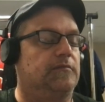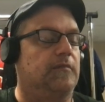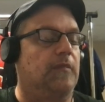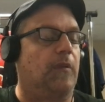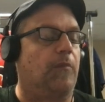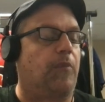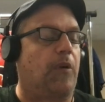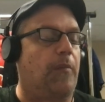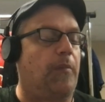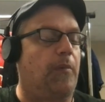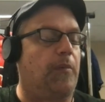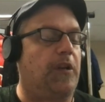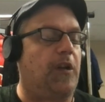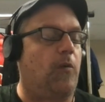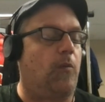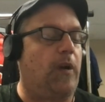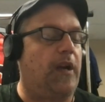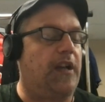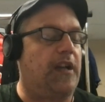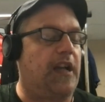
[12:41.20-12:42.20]
probably a
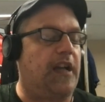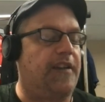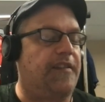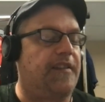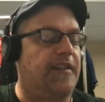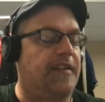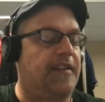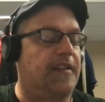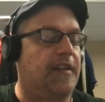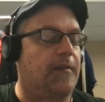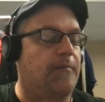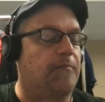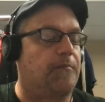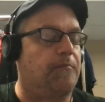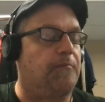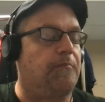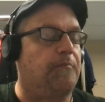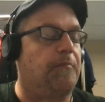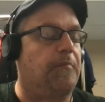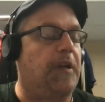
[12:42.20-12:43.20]
win, I think, a
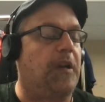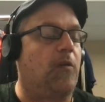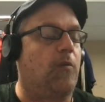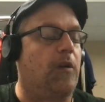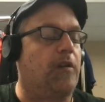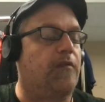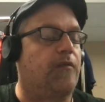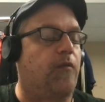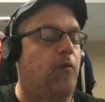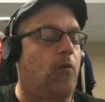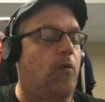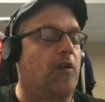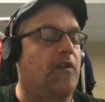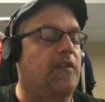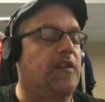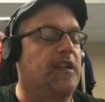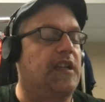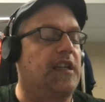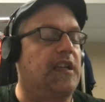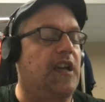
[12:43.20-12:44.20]
big win for
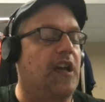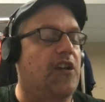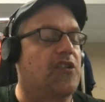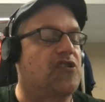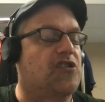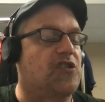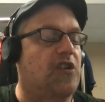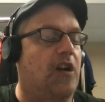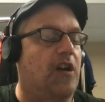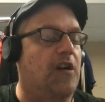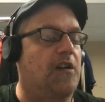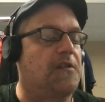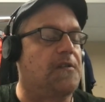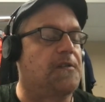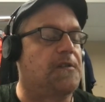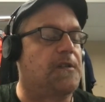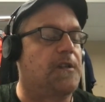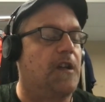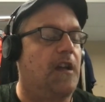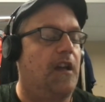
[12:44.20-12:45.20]
the
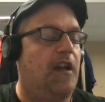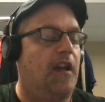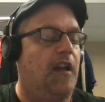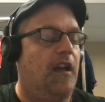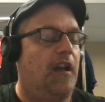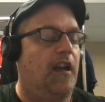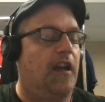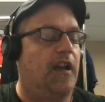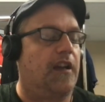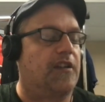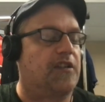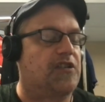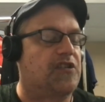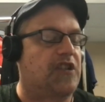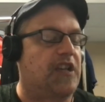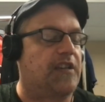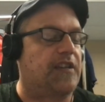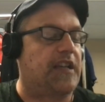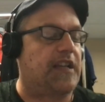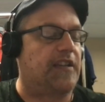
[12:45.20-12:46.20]
Stars. I just
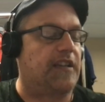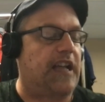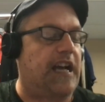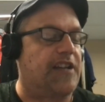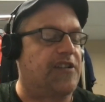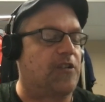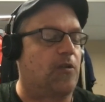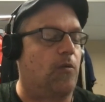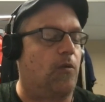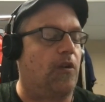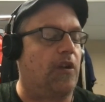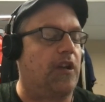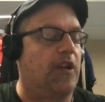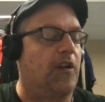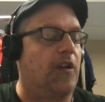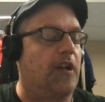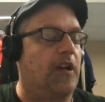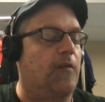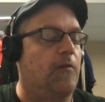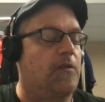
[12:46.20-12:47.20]
get that last goal here.
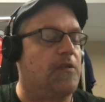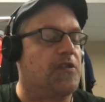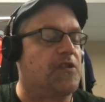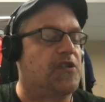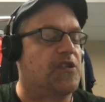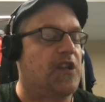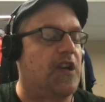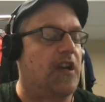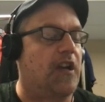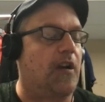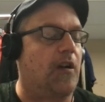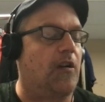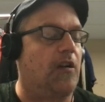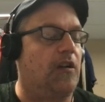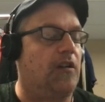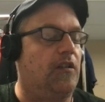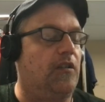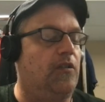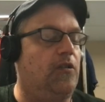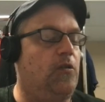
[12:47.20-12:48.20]
It was
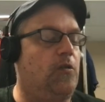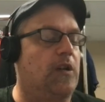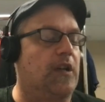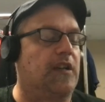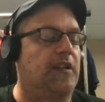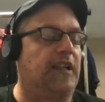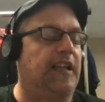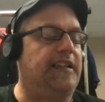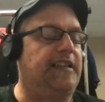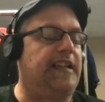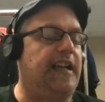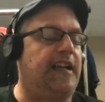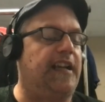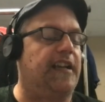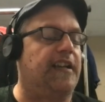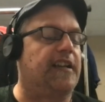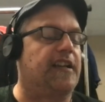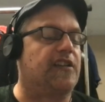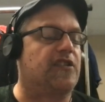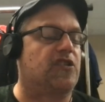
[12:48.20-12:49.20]
Luke Glendening
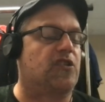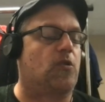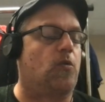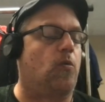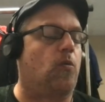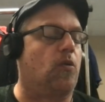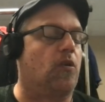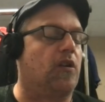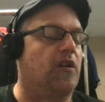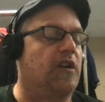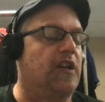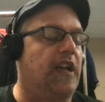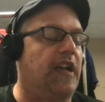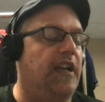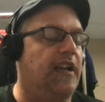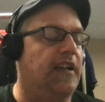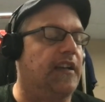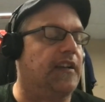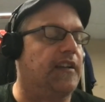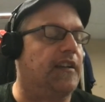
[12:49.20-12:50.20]
that scored
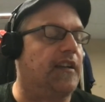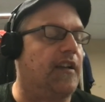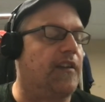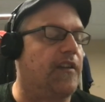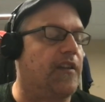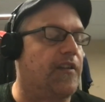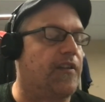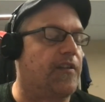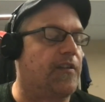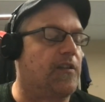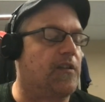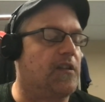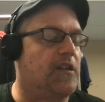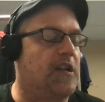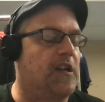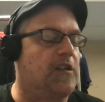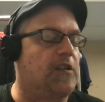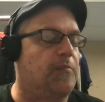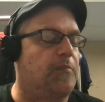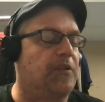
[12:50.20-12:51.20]
in the
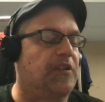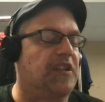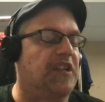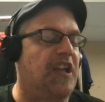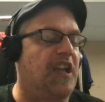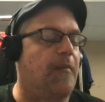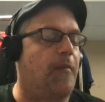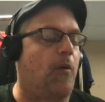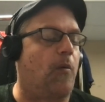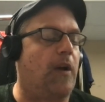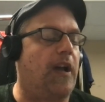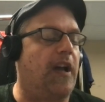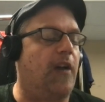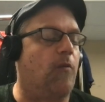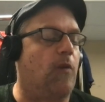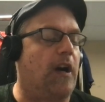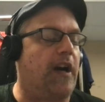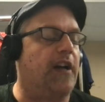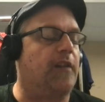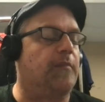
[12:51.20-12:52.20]
third to put the game away.
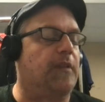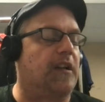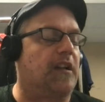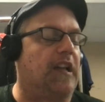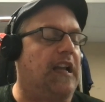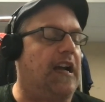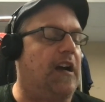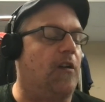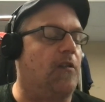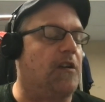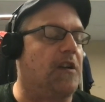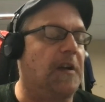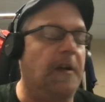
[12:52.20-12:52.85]
Ryan McLeod